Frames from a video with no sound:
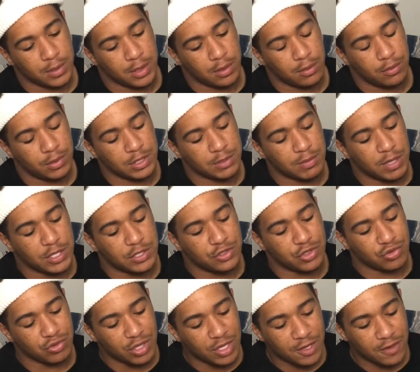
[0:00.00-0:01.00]
What's my
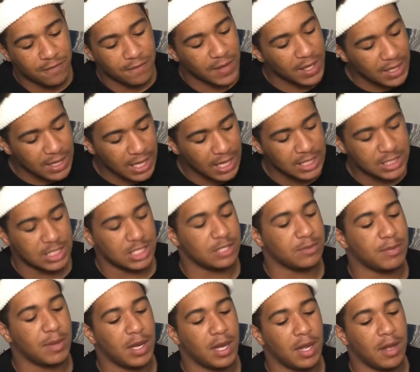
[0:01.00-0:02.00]
dream vacation
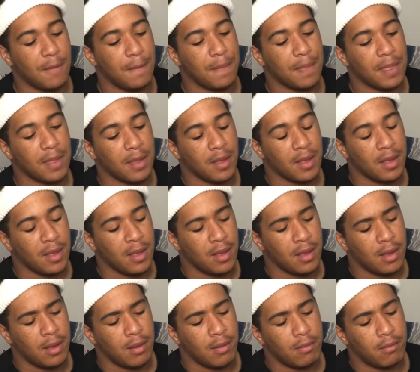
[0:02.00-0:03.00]
spot?
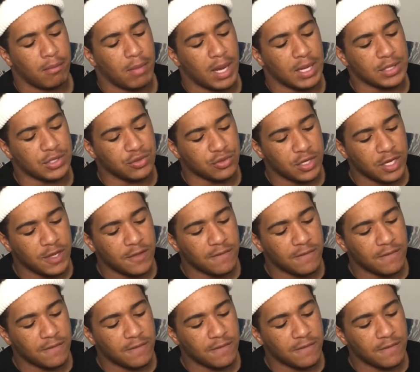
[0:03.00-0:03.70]
My dream